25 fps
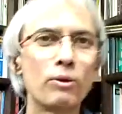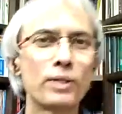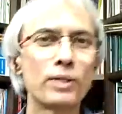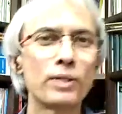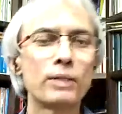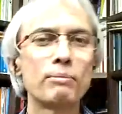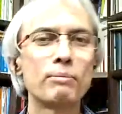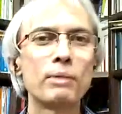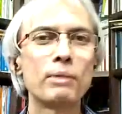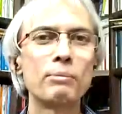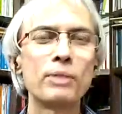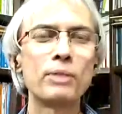
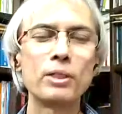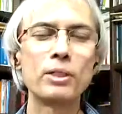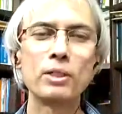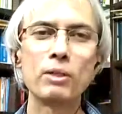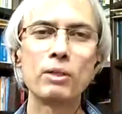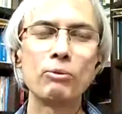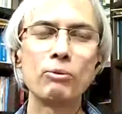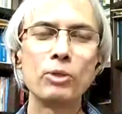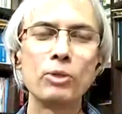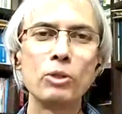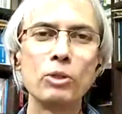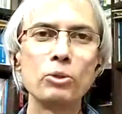Maybe
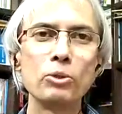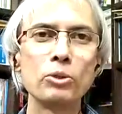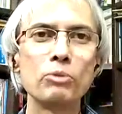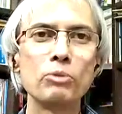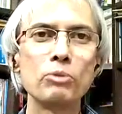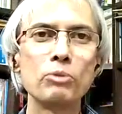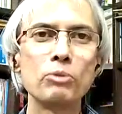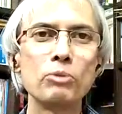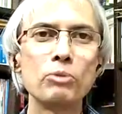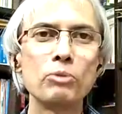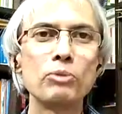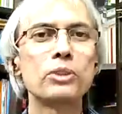will
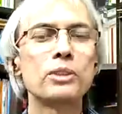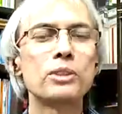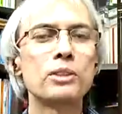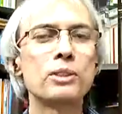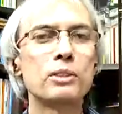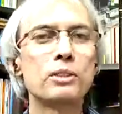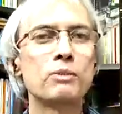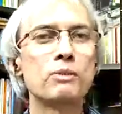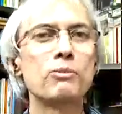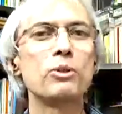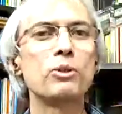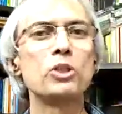
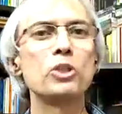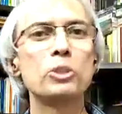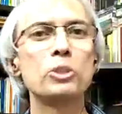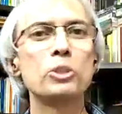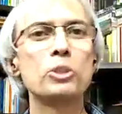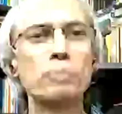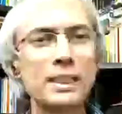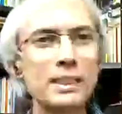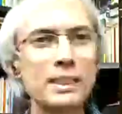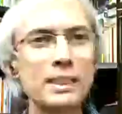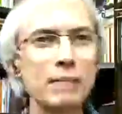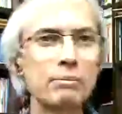you speak
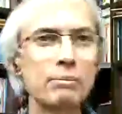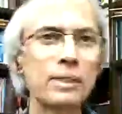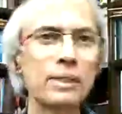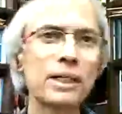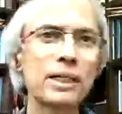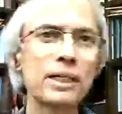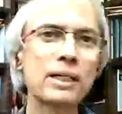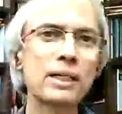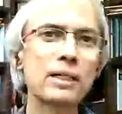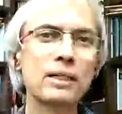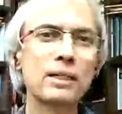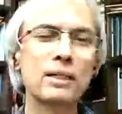something
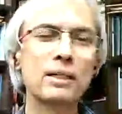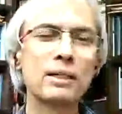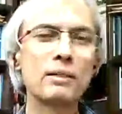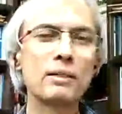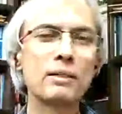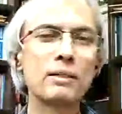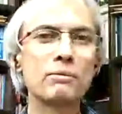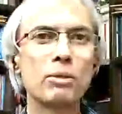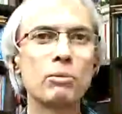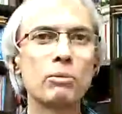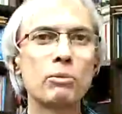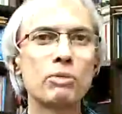for
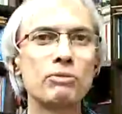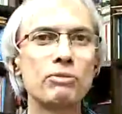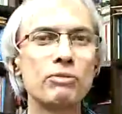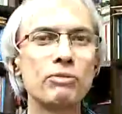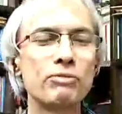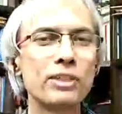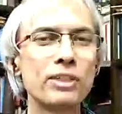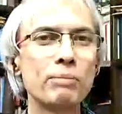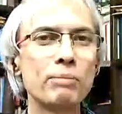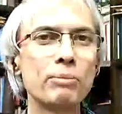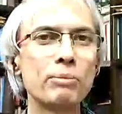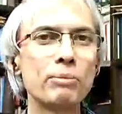about 15
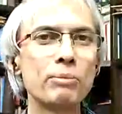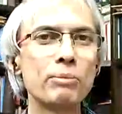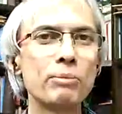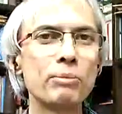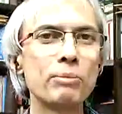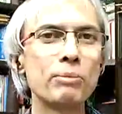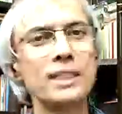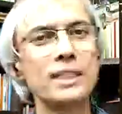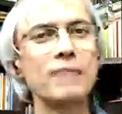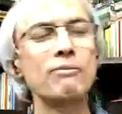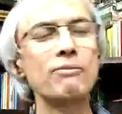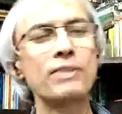minutes, and
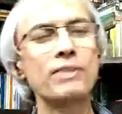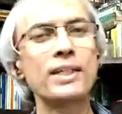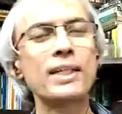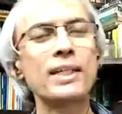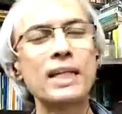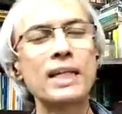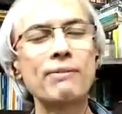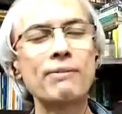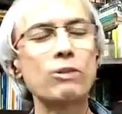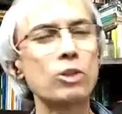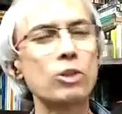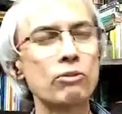then we can have a
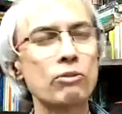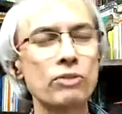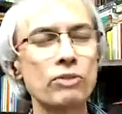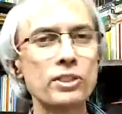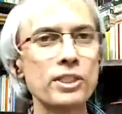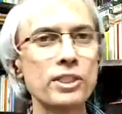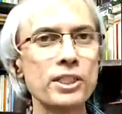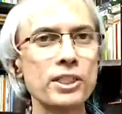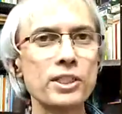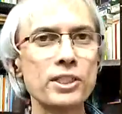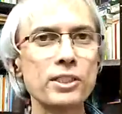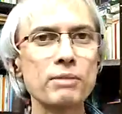
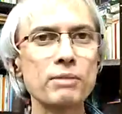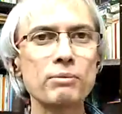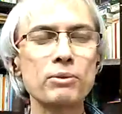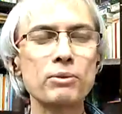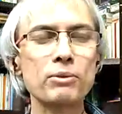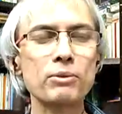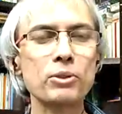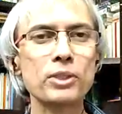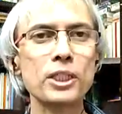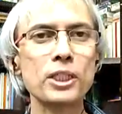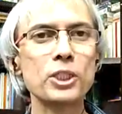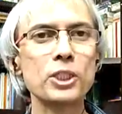conversation so
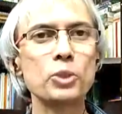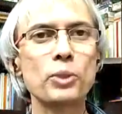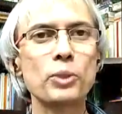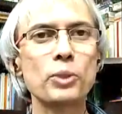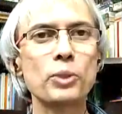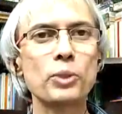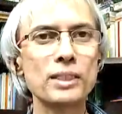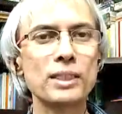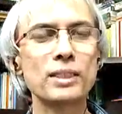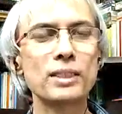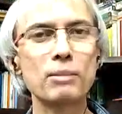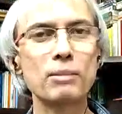that you can set
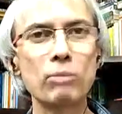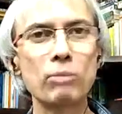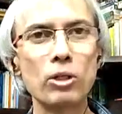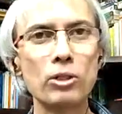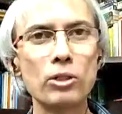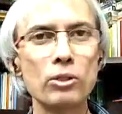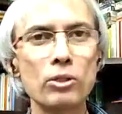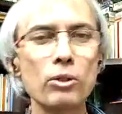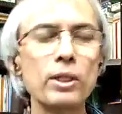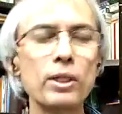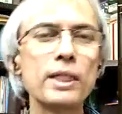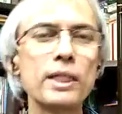the ball
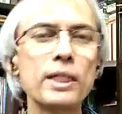rolling?